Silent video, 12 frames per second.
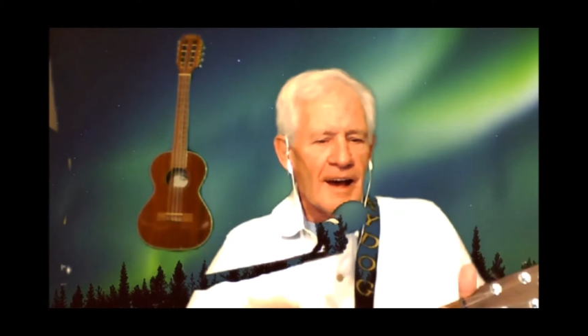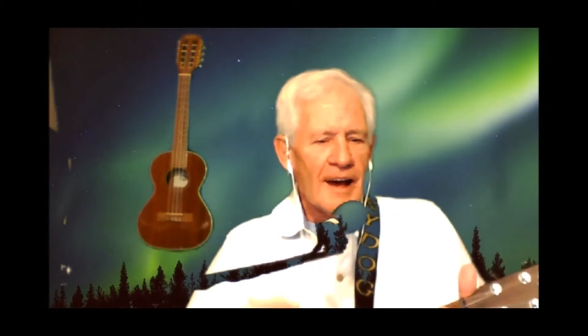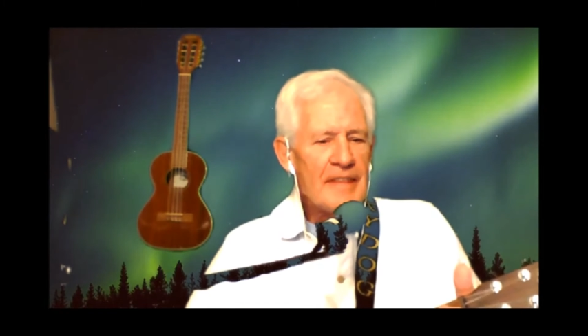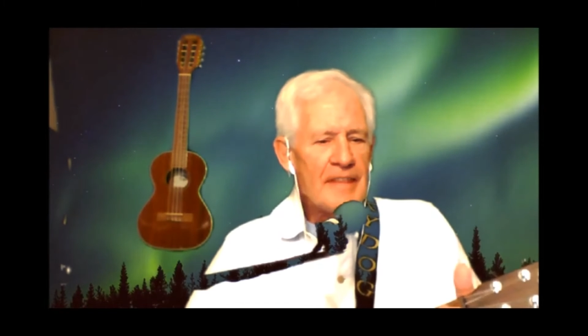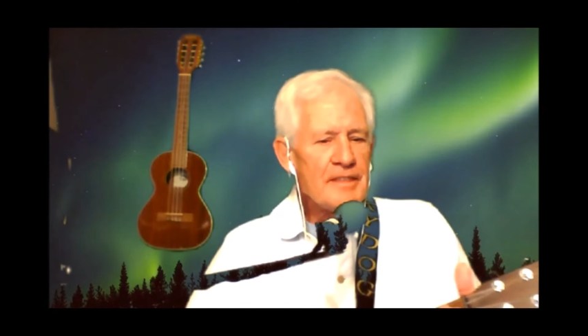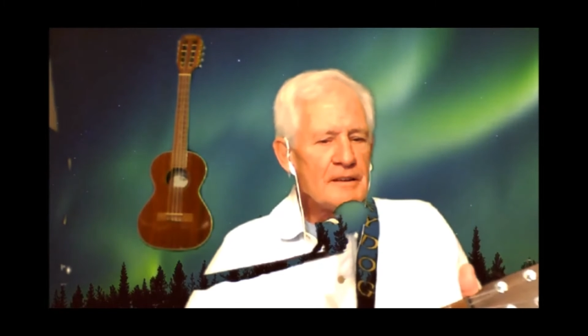
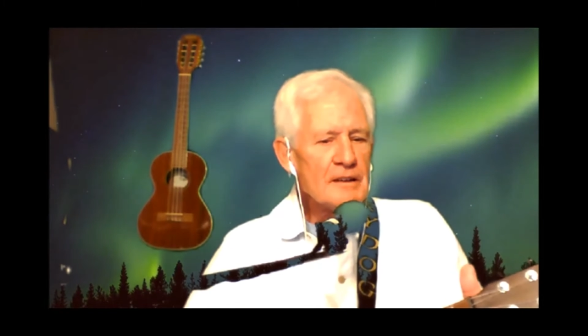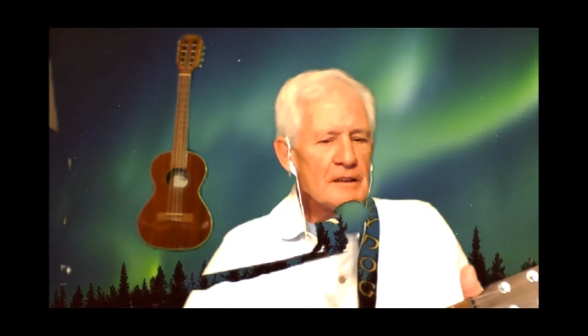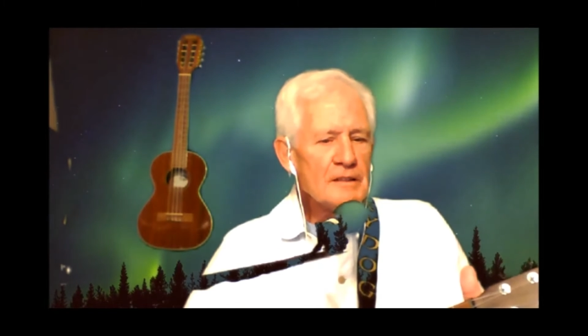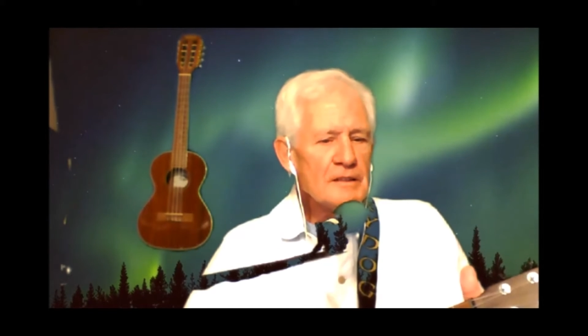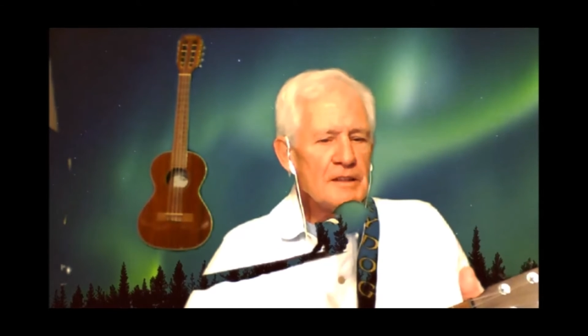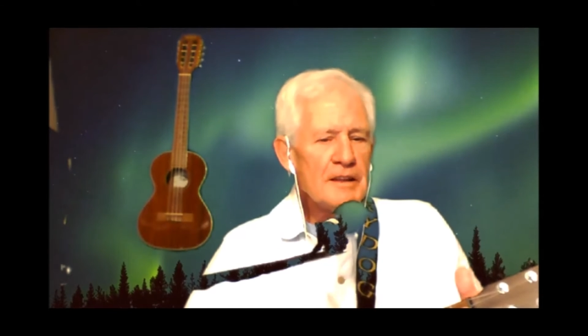I
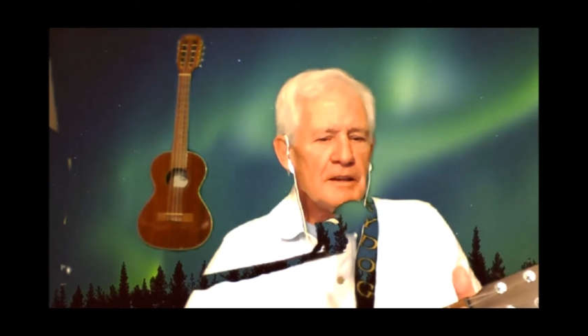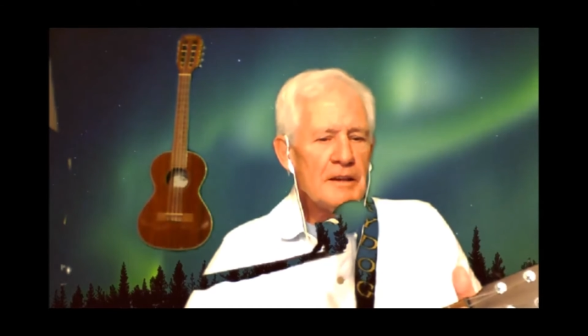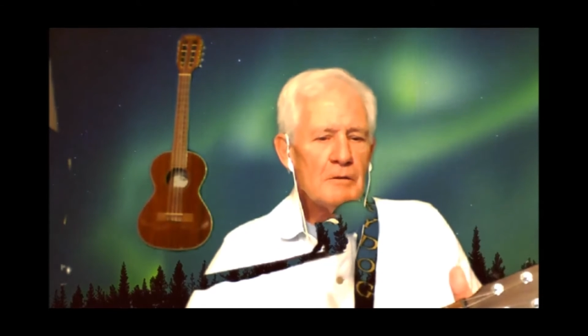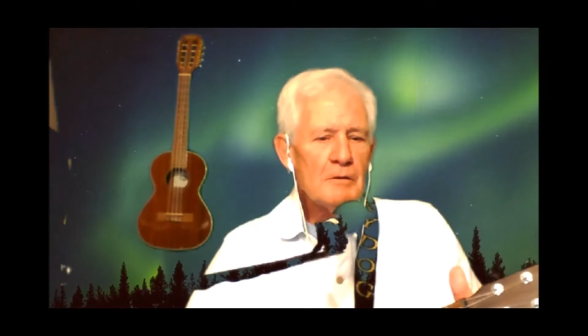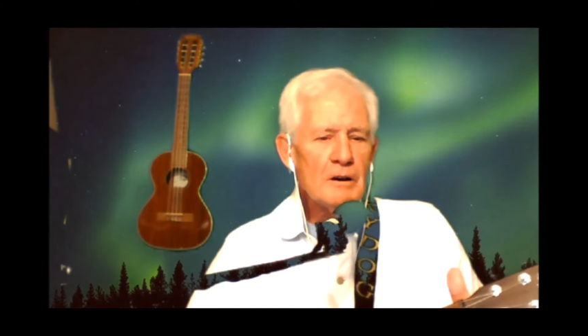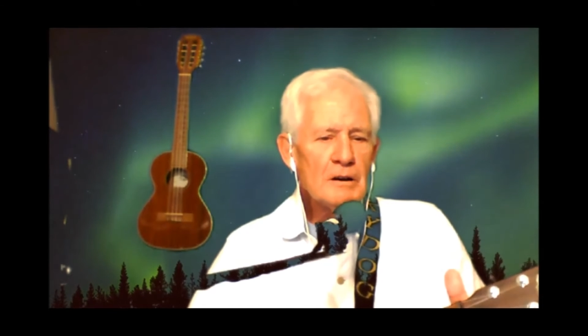thought that
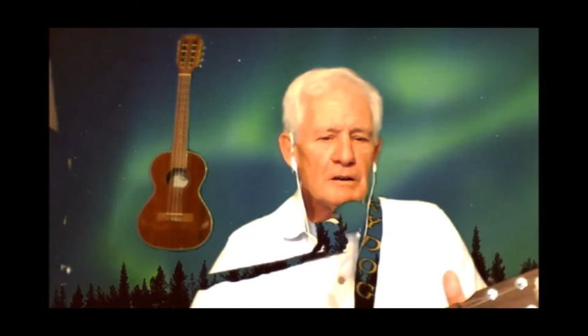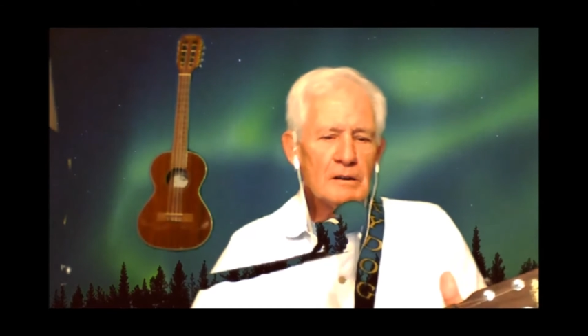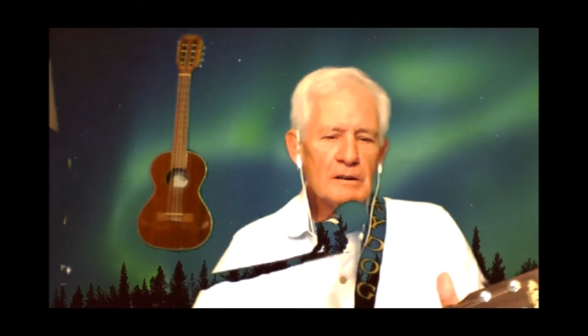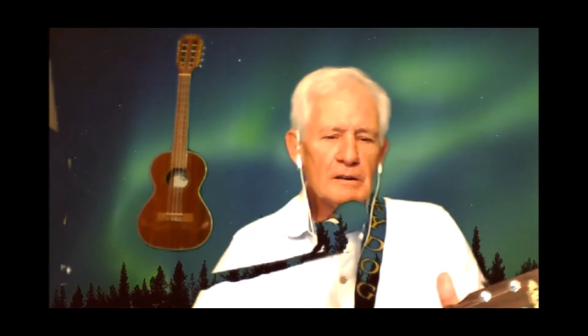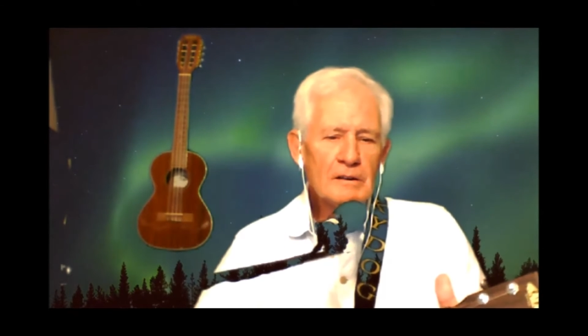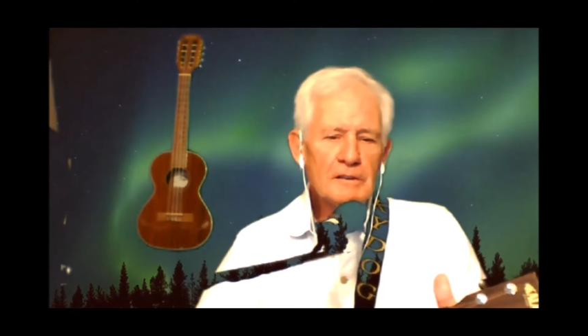he
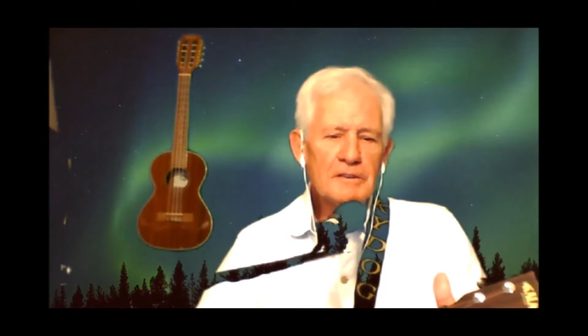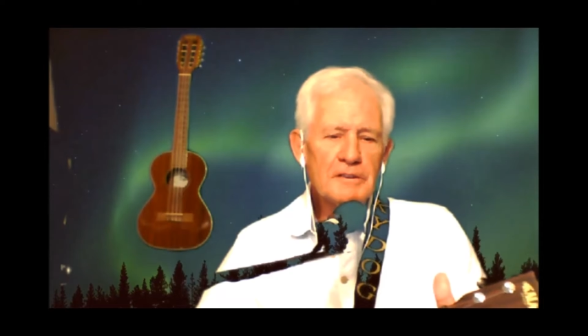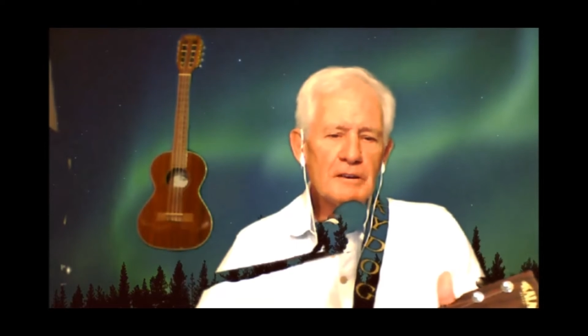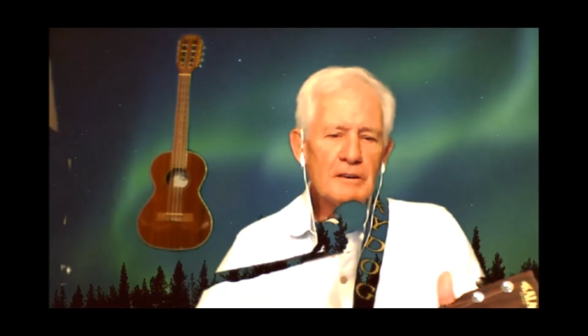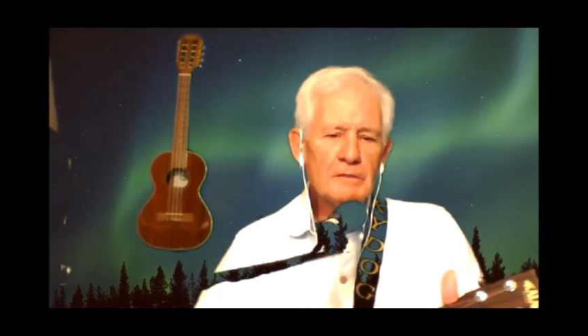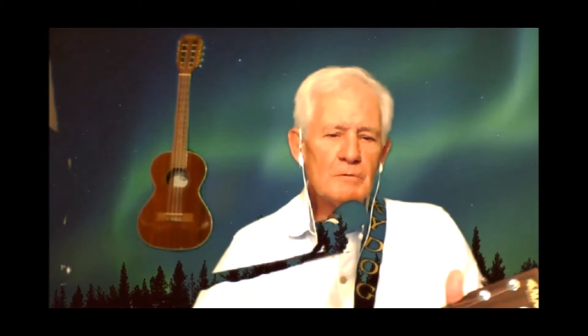
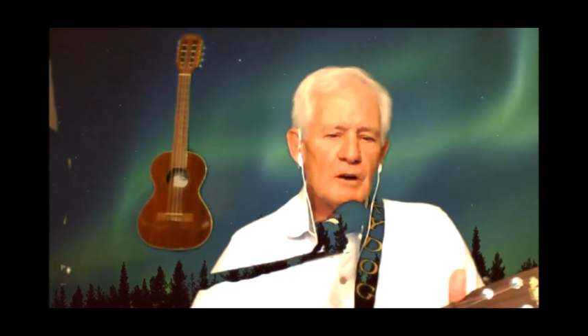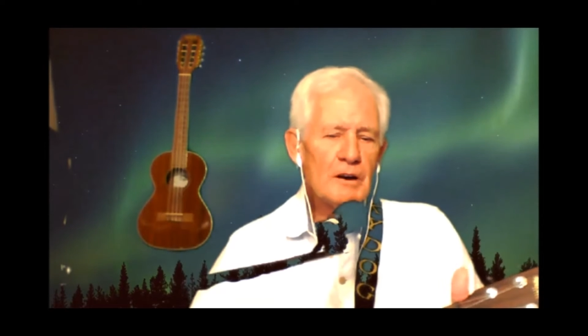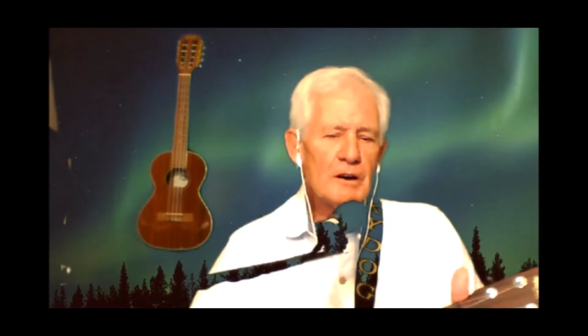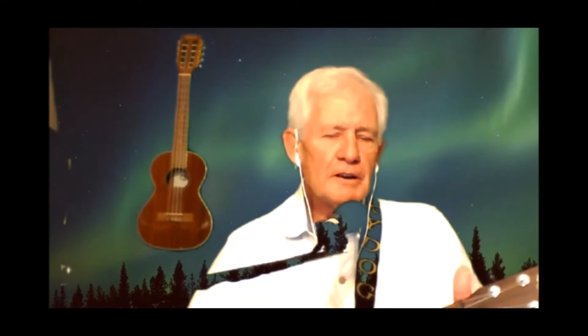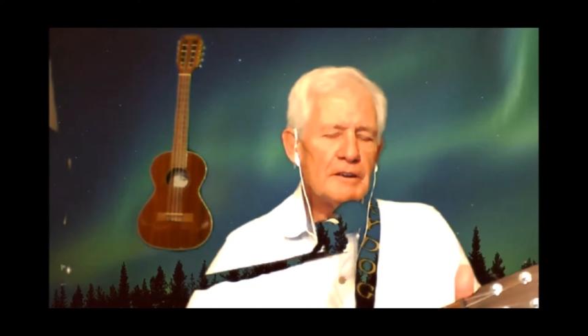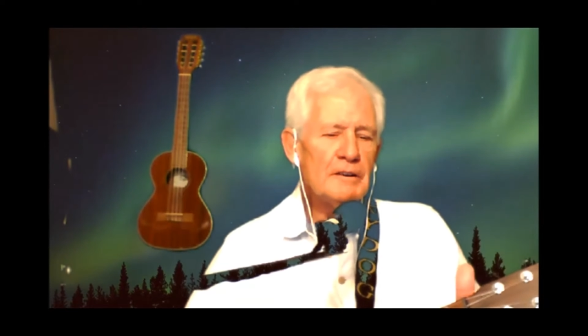walked on
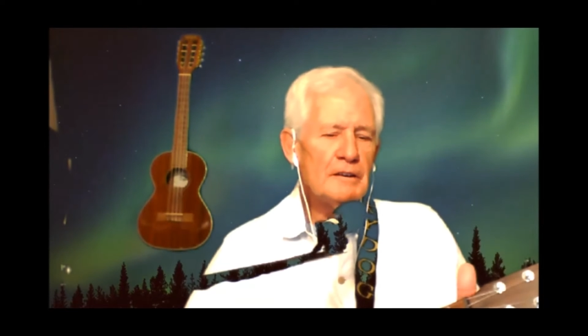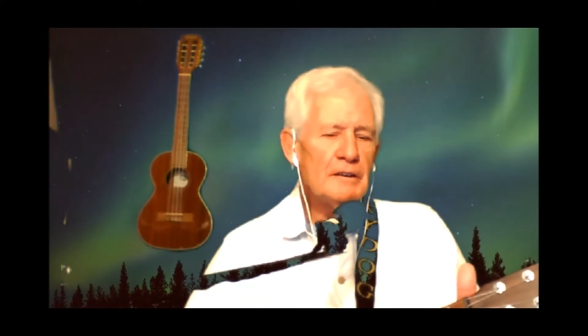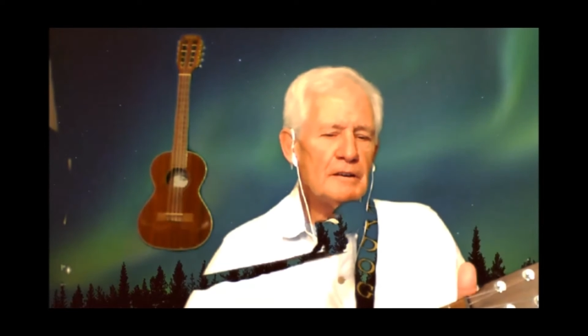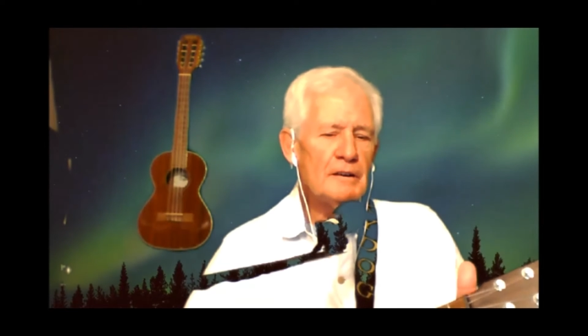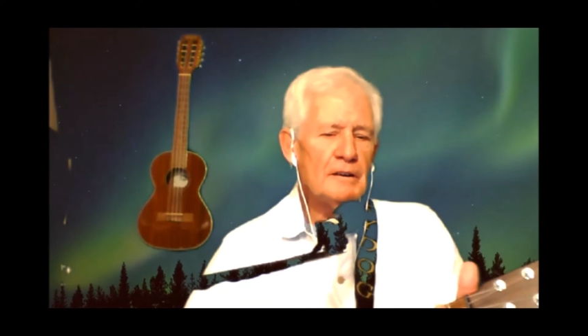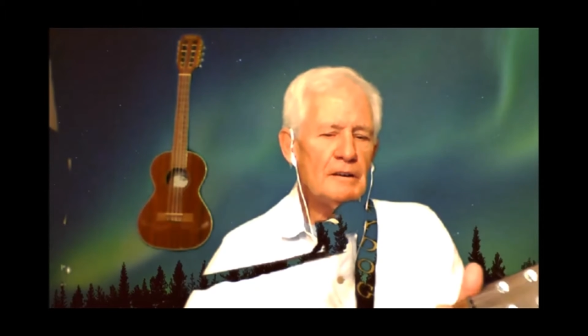
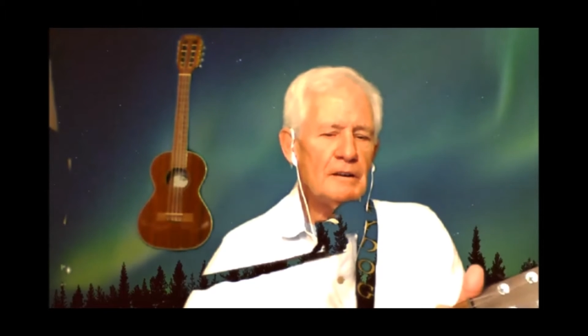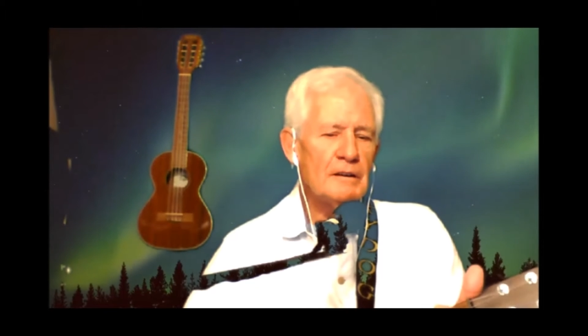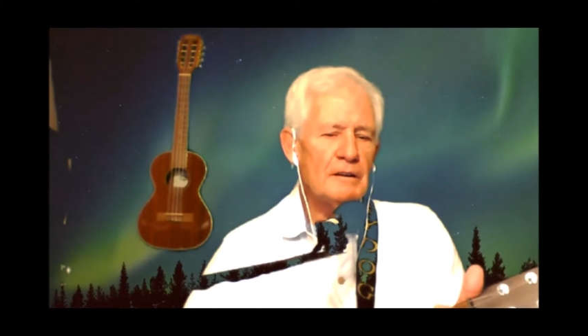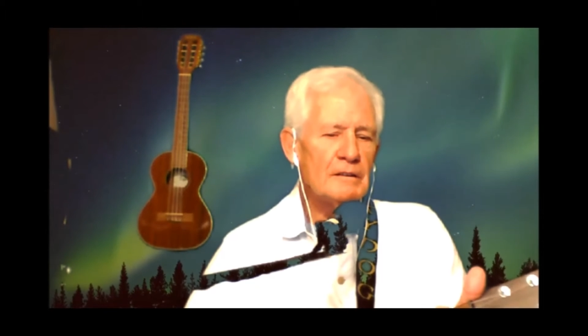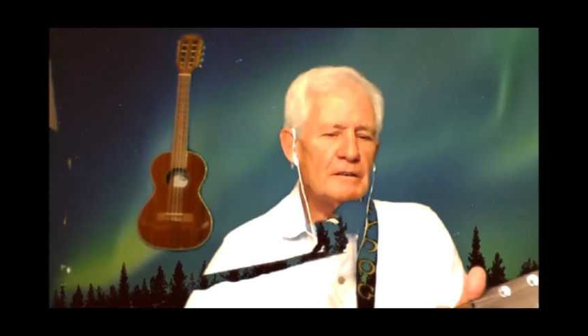water.